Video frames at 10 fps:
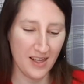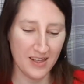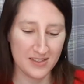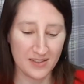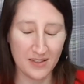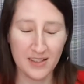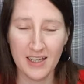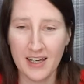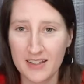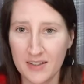So yeah,
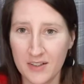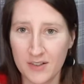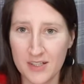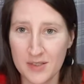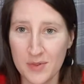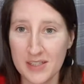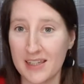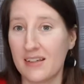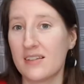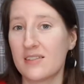I had a good Christmas.
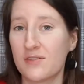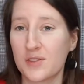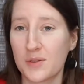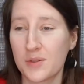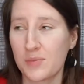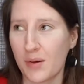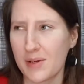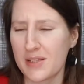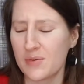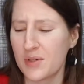Had lots of food, probably
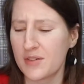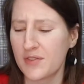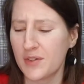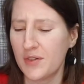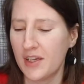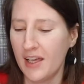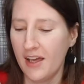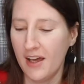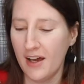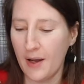too much food.
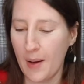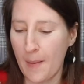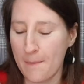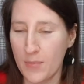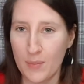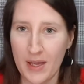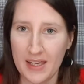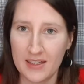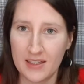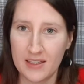We
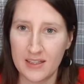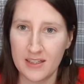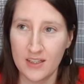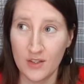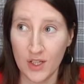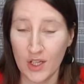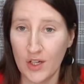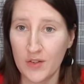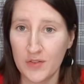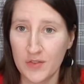made nut
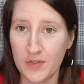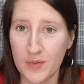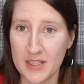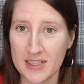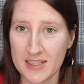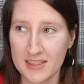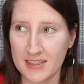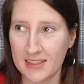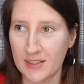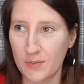loaf, which is
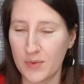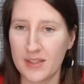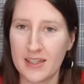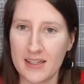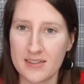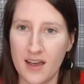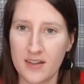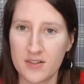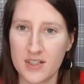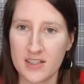like that's our
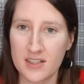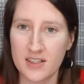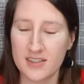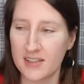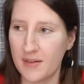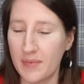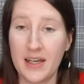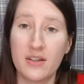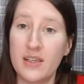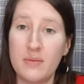tradition, because I
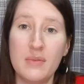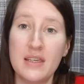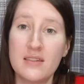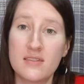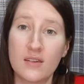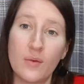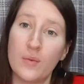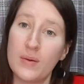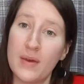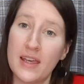don't eat meat, so
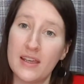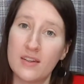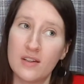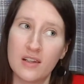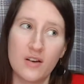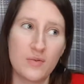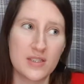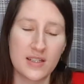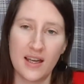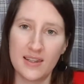we make nut loaf. We
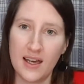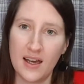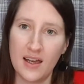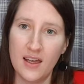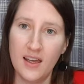started that